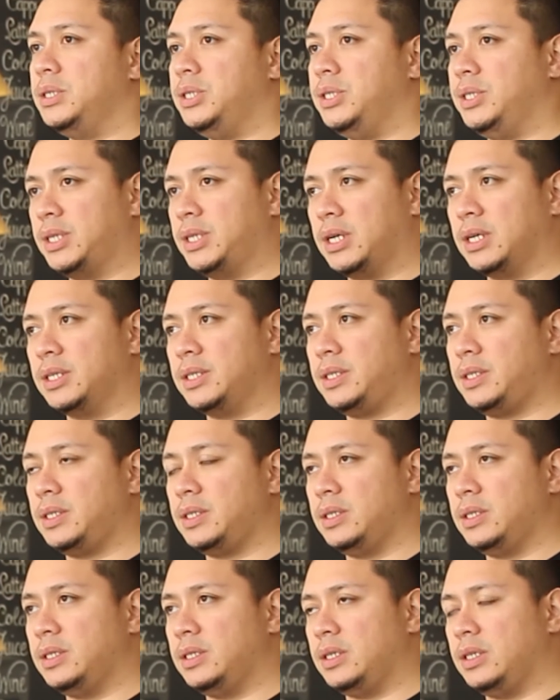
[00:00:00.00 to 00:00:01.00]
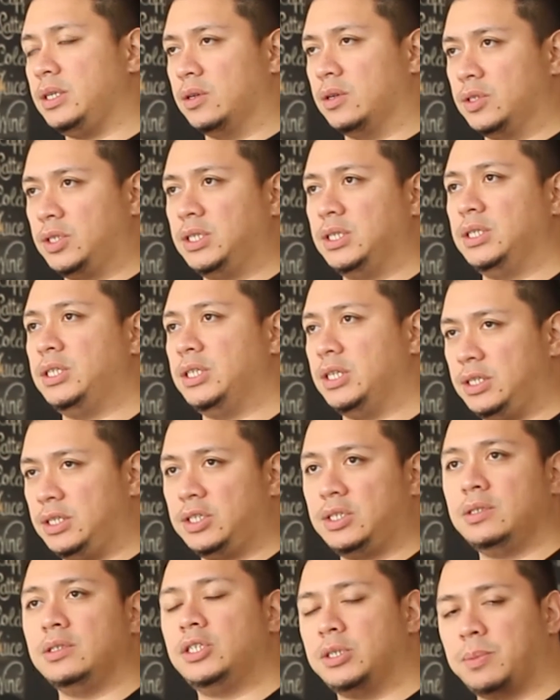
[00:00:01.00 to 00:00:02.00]
she sells, you know,
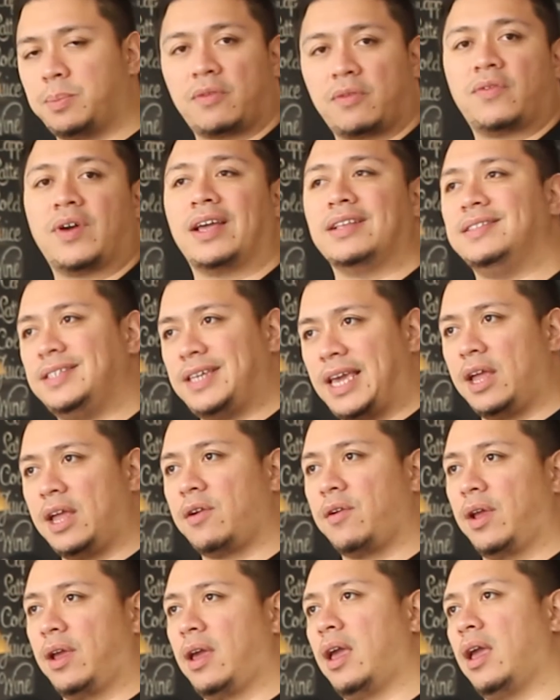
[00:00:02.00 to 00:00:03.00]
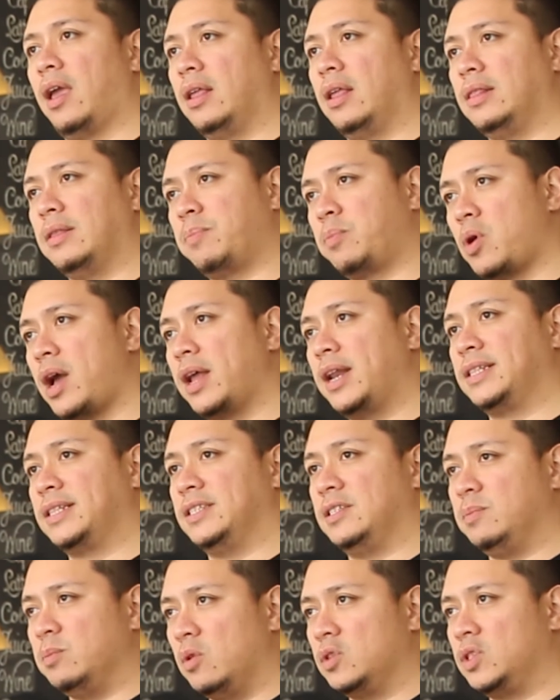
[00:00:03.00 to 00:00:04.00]
she provides catering, and the
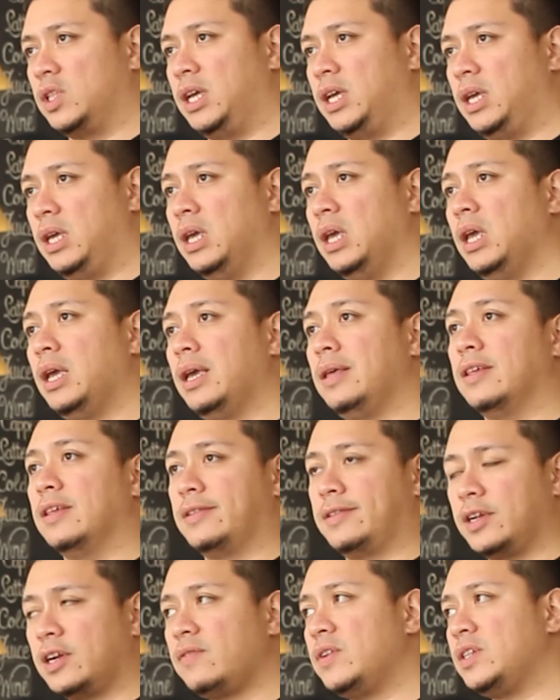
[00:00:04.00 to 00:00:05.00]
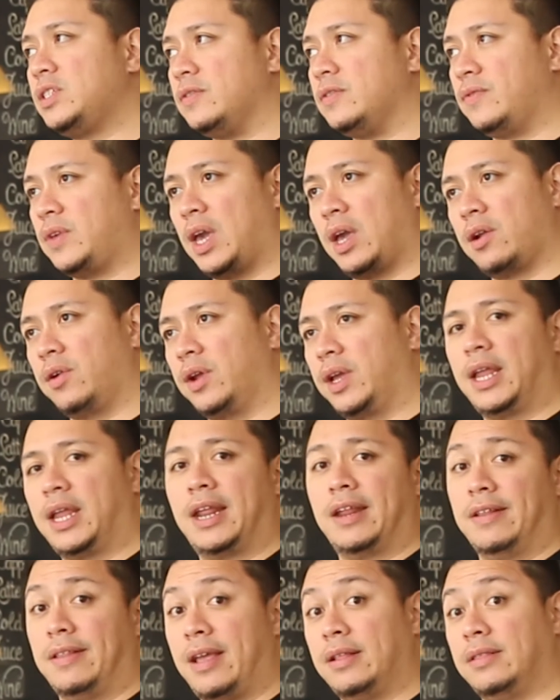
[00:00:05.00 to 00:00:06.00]
product is mostly the service of catering
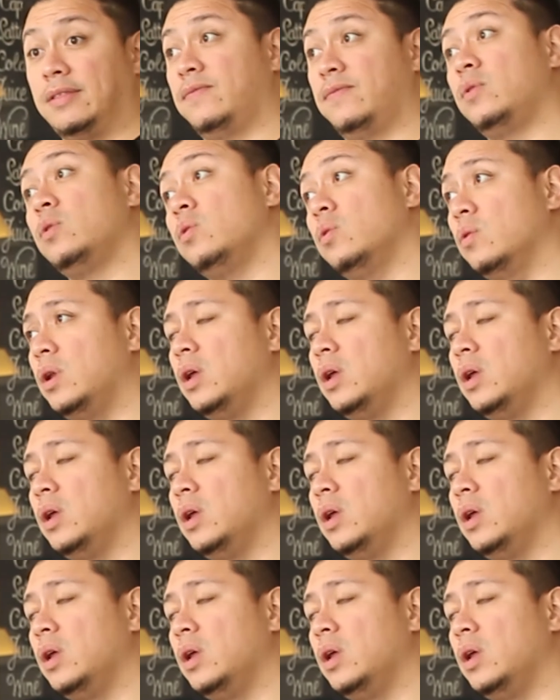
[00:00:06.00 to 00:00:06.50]
and the food.